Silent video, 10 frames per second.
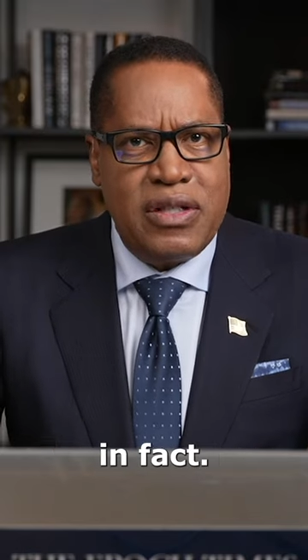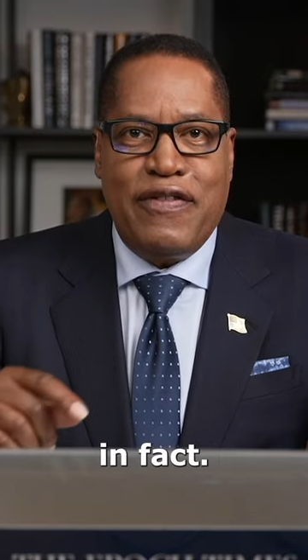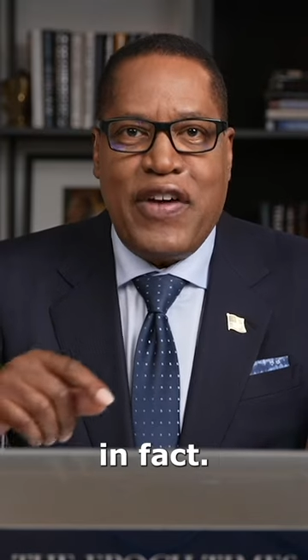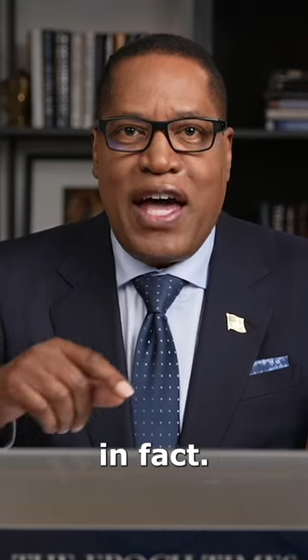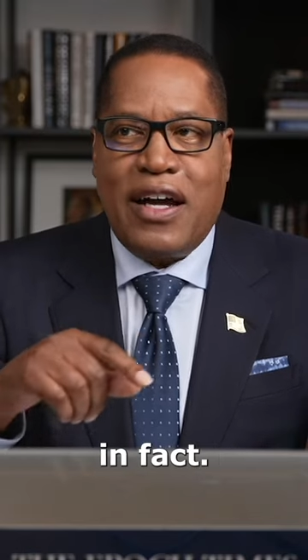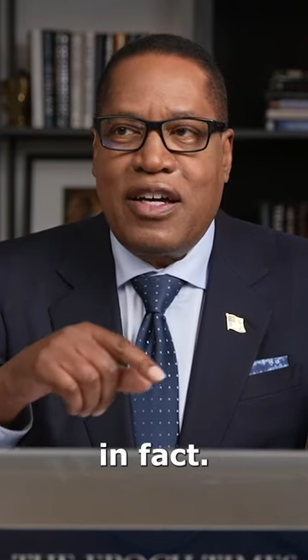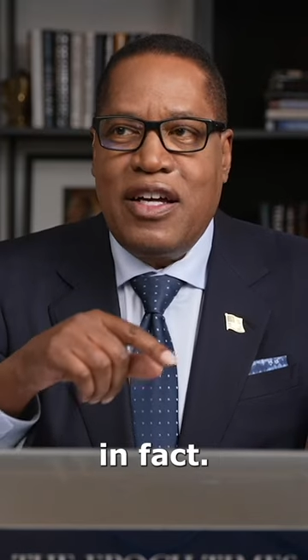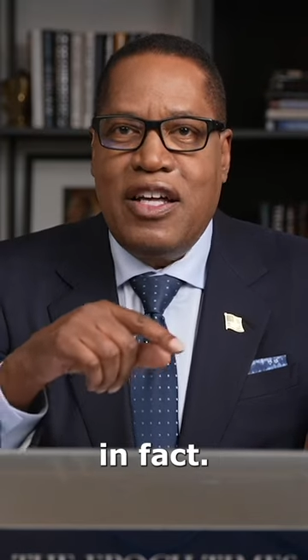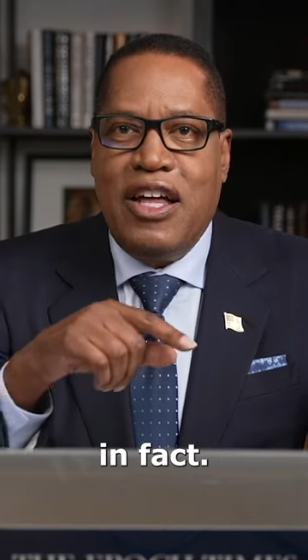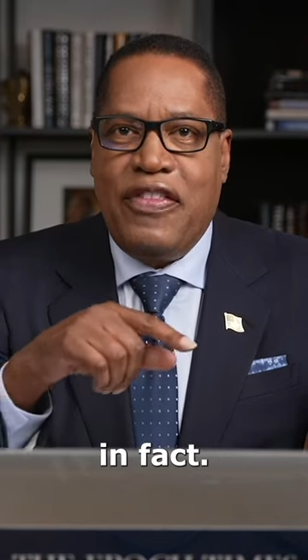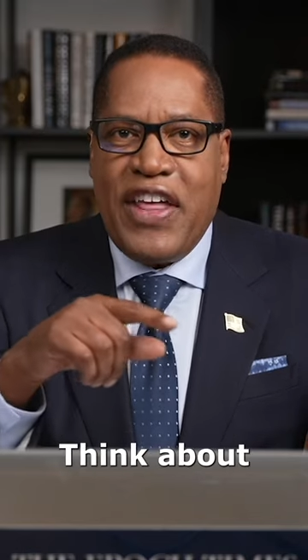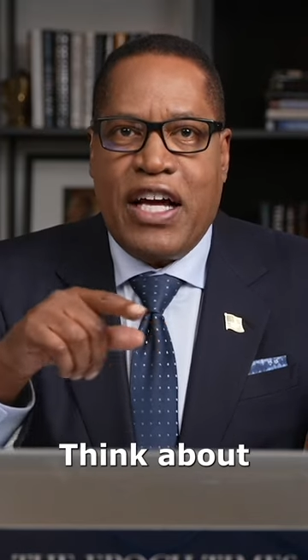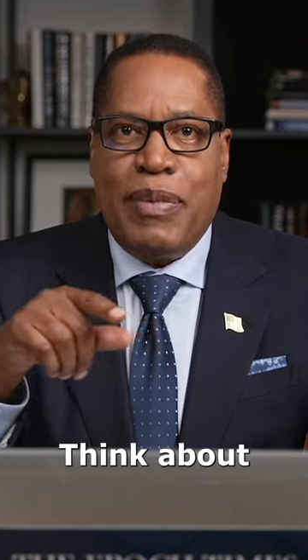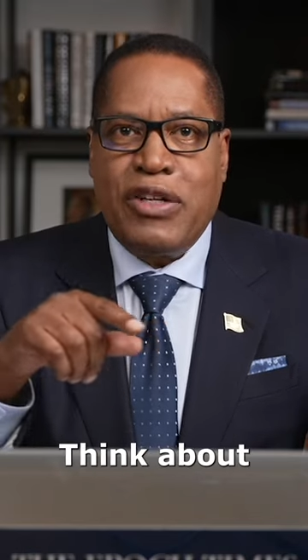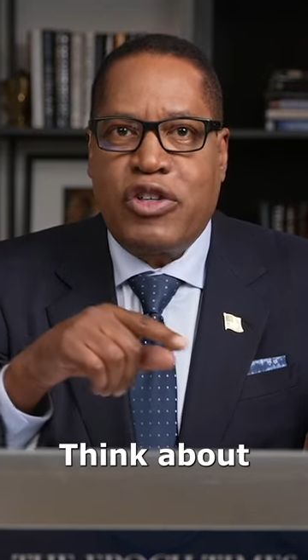In fact,
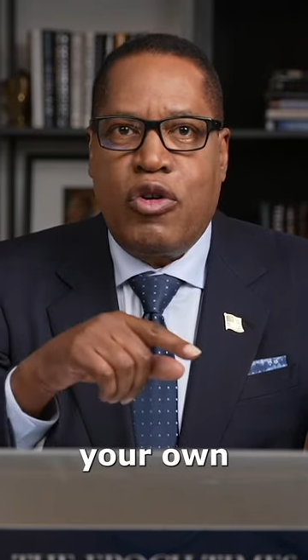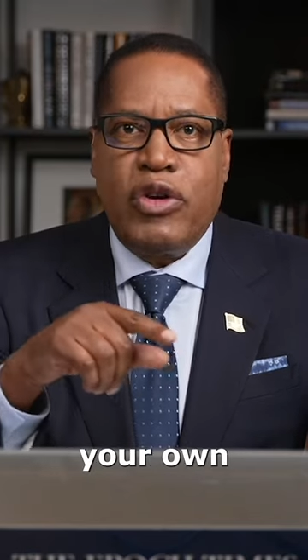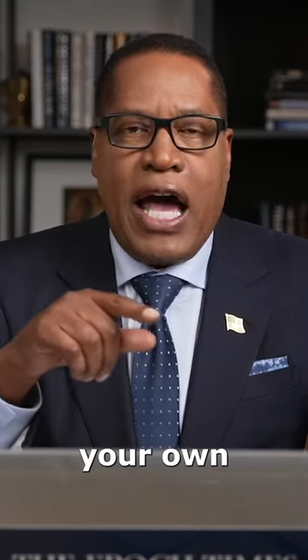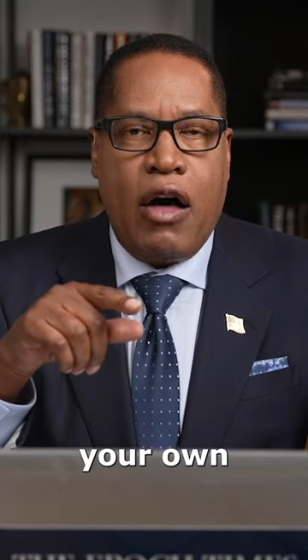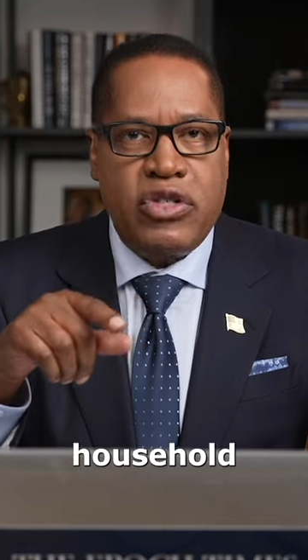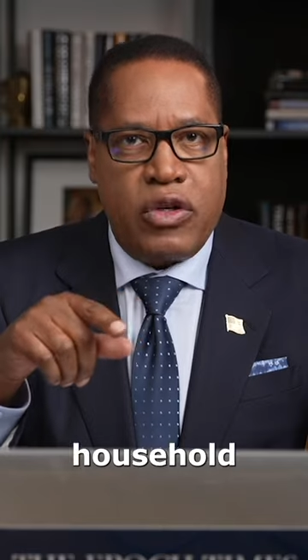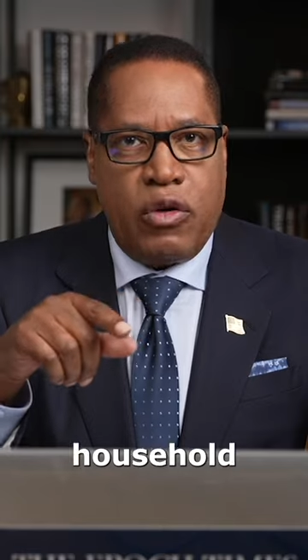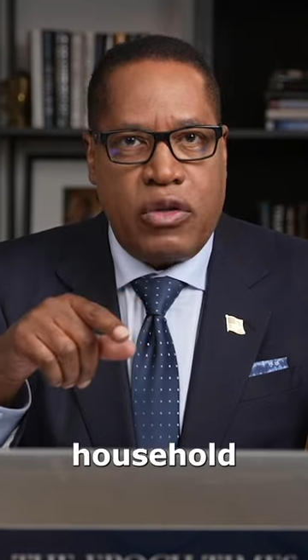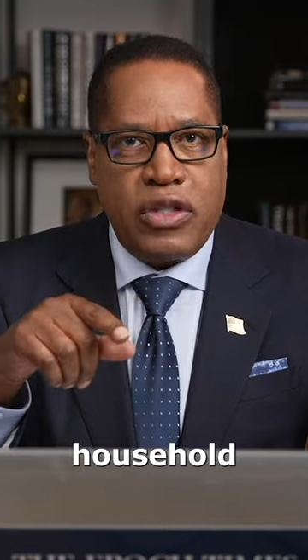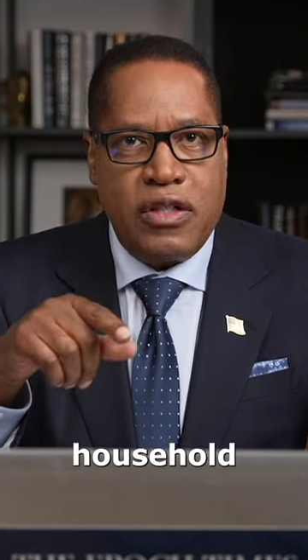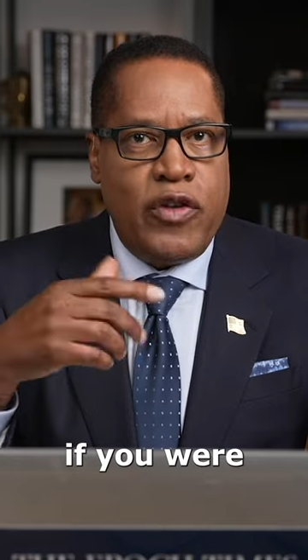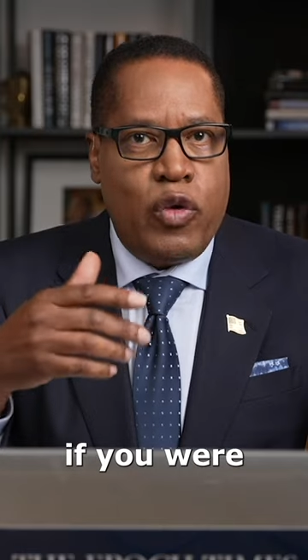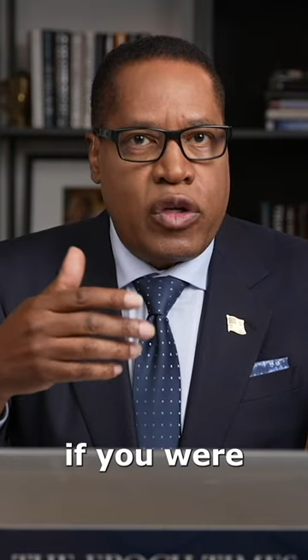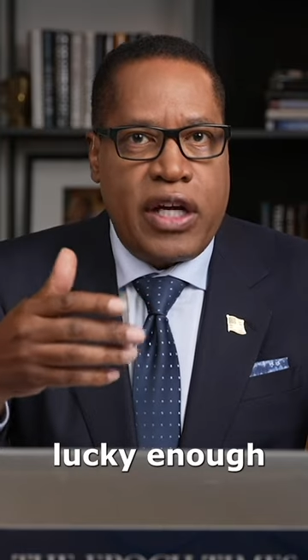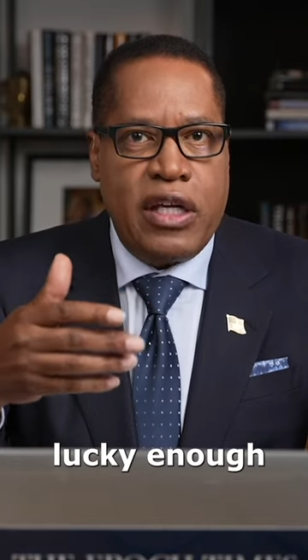think about your own household if
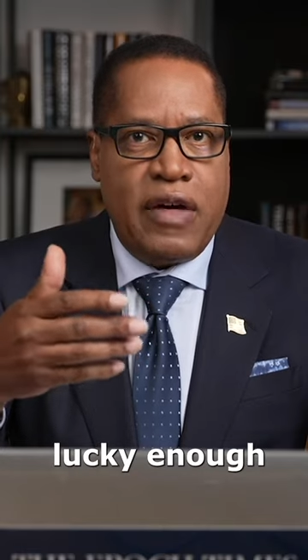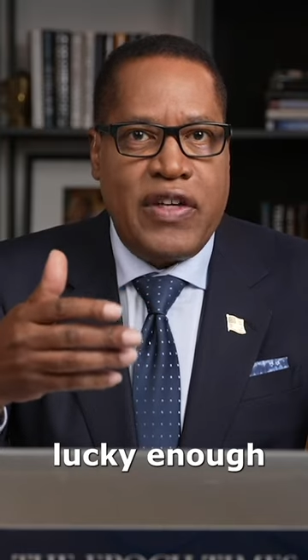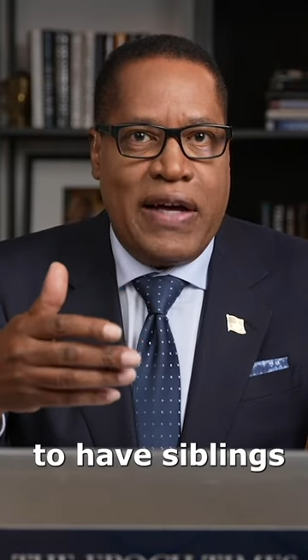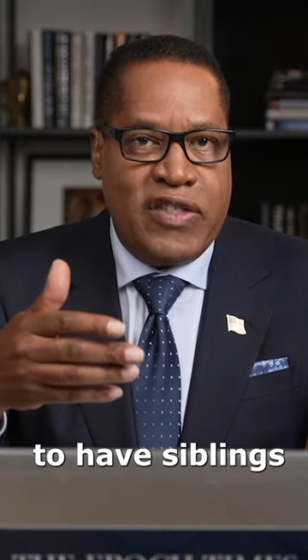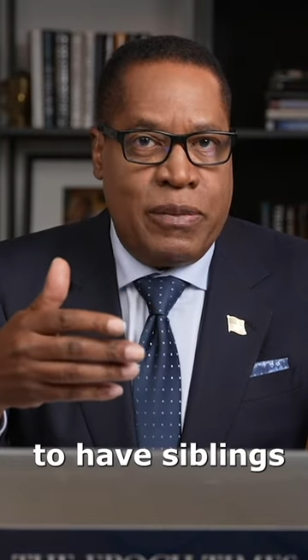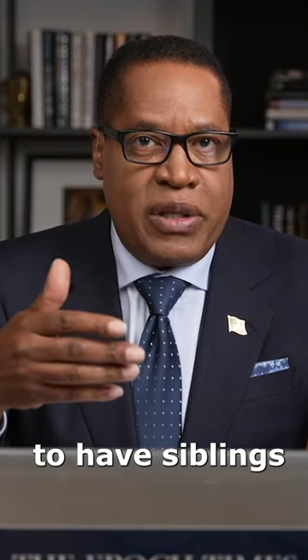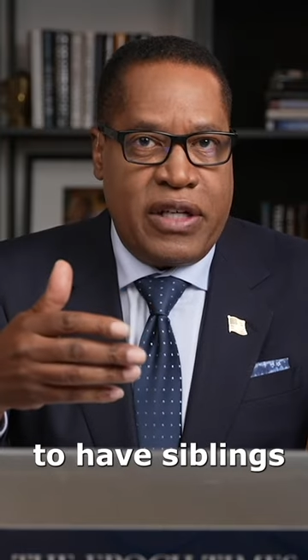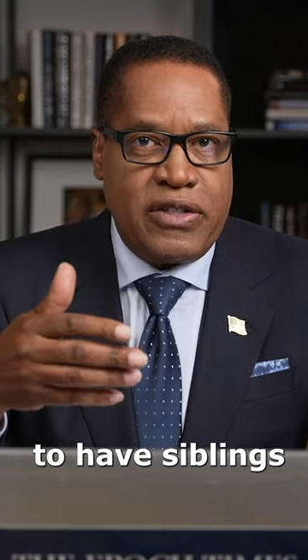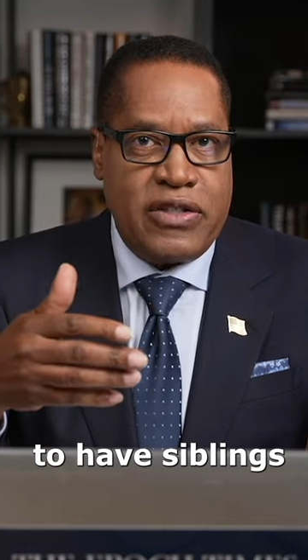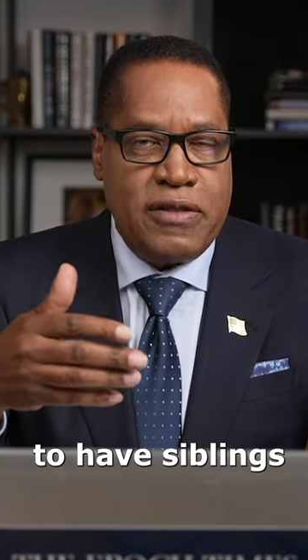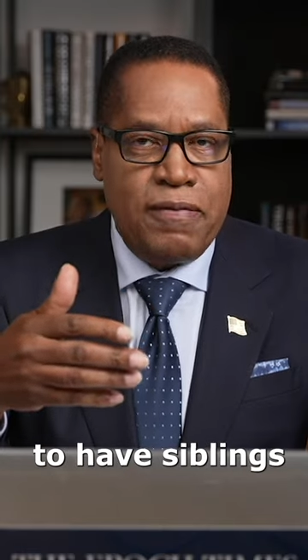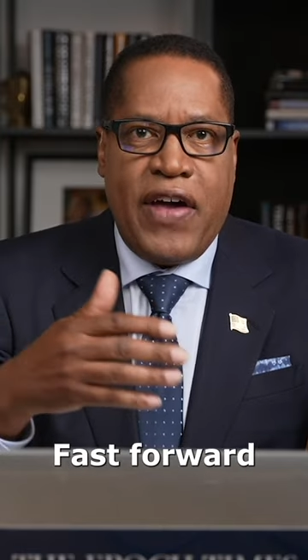you were lucky enough to have siblings.